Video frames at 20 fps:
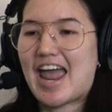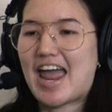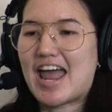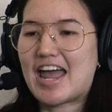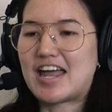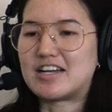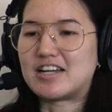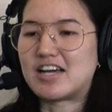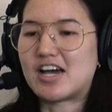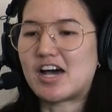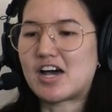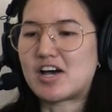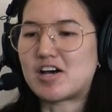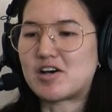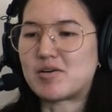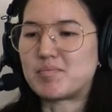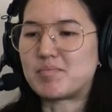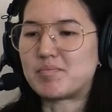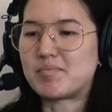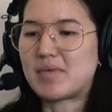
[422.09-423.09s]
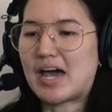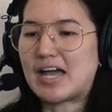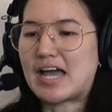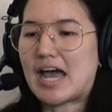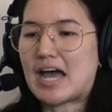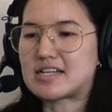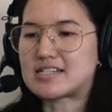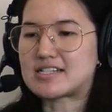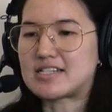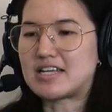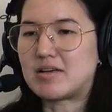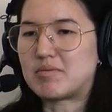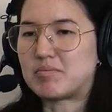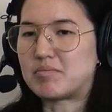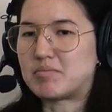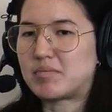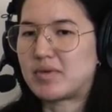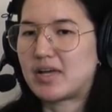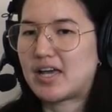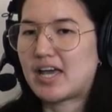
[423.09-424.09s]
And um, I asked
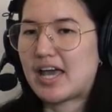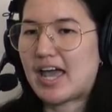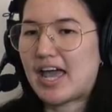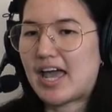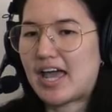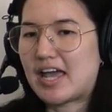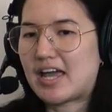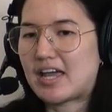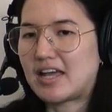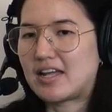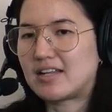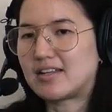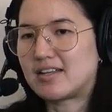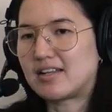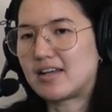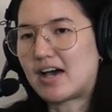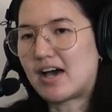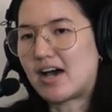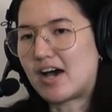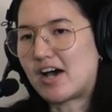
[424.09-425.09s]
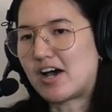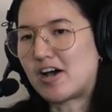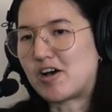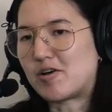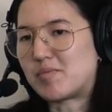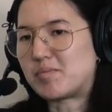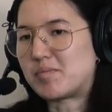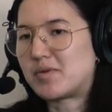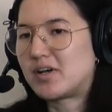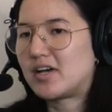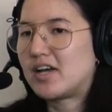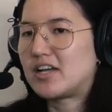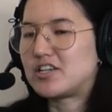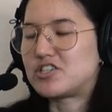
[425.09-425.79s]
him, hey, um,